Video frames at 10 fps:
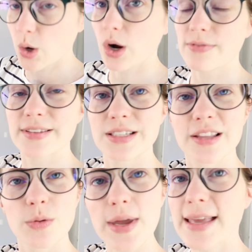Or if it's
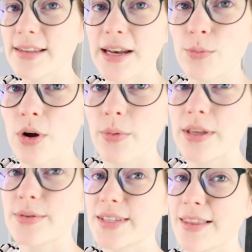not the weekend anymore when
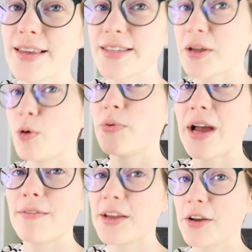you see this, I hope you're
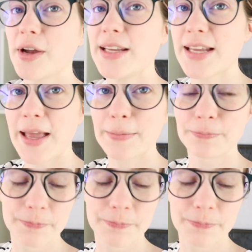having a great day.